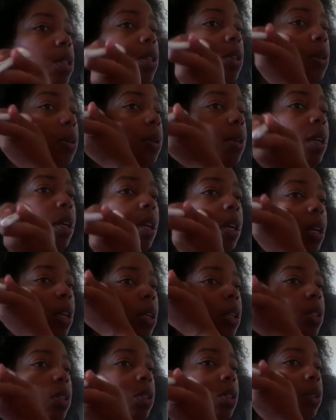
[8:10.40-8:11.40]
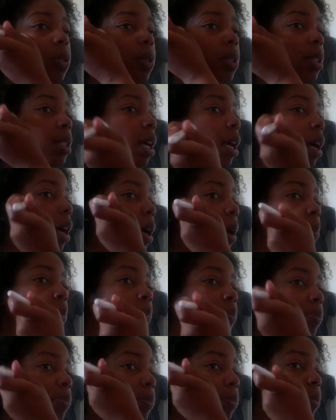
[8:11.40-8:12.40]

to do some